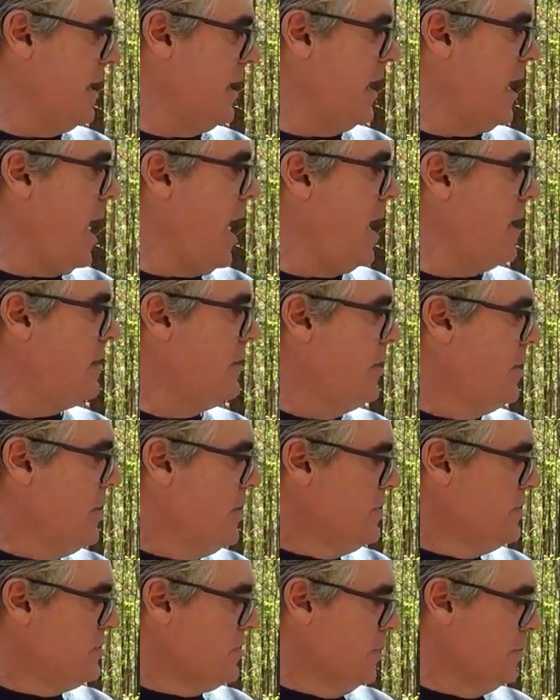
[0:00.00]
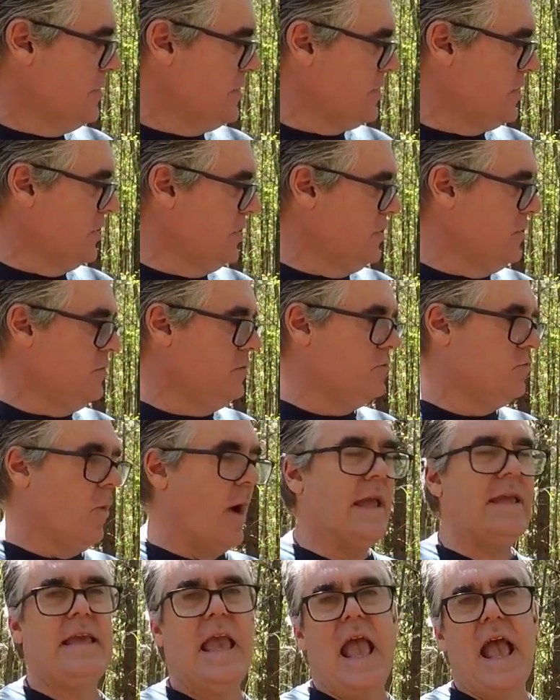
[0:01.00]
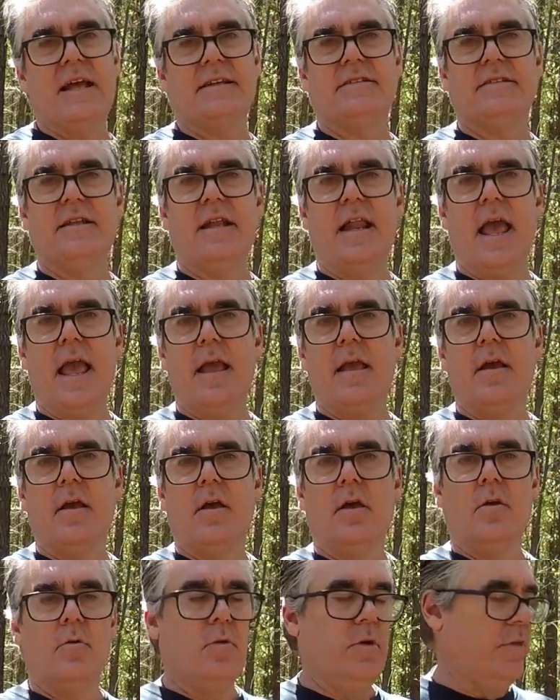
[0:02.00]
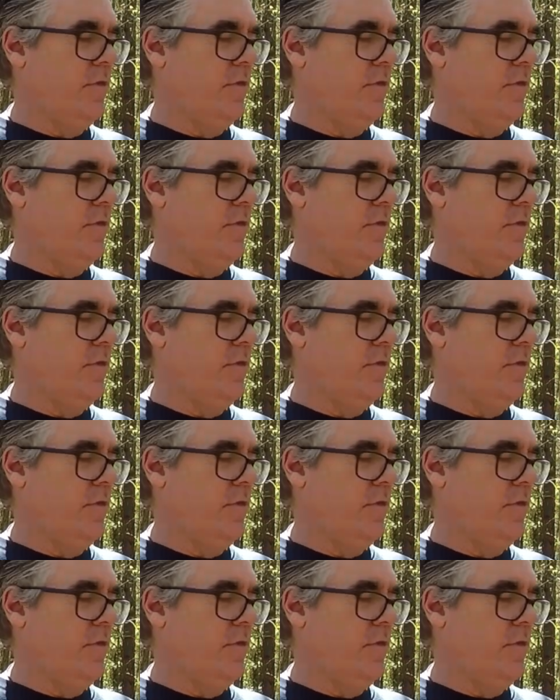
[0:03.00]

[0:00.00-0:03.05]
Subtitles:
got, so I'm just going to use white gas today with